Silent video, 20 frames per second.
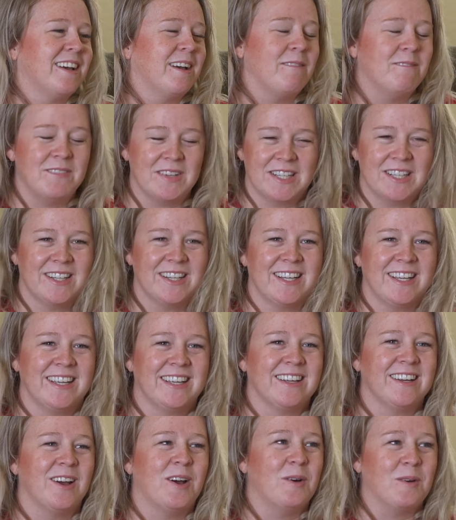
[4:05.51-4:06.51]
I'm
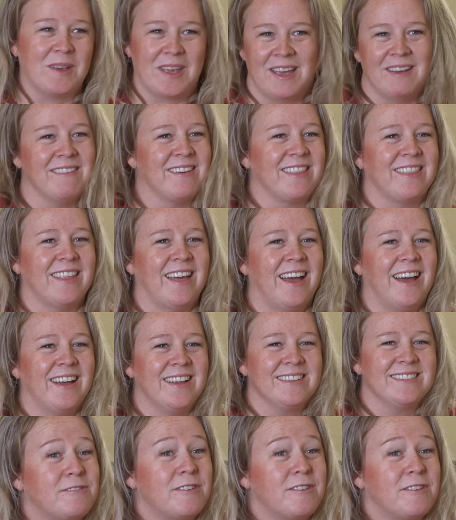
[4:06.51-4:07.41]
very okay with that.